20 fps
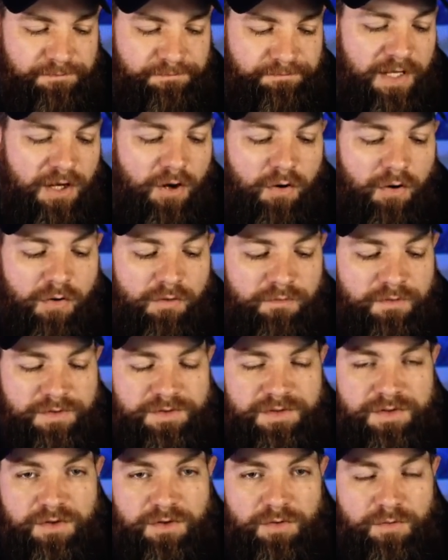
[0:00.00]
So if I go over
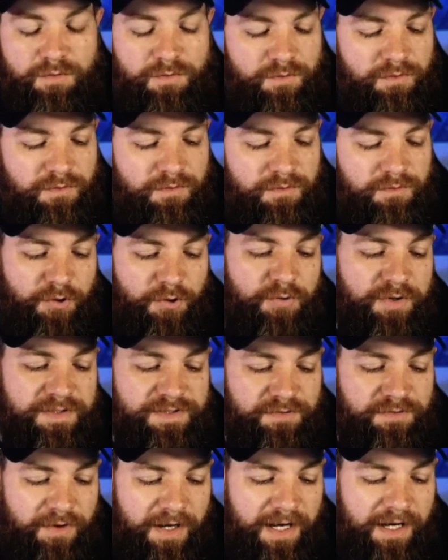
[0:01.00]
to the
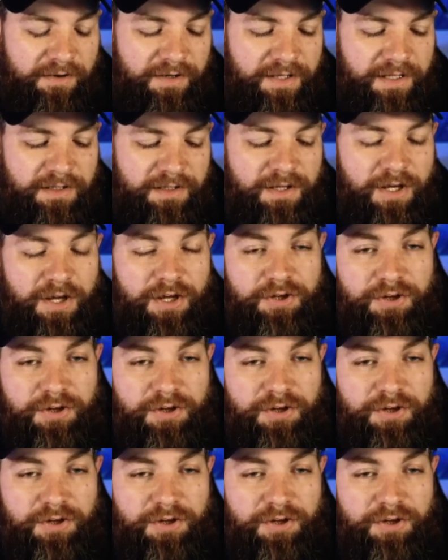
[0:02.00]
crystal area,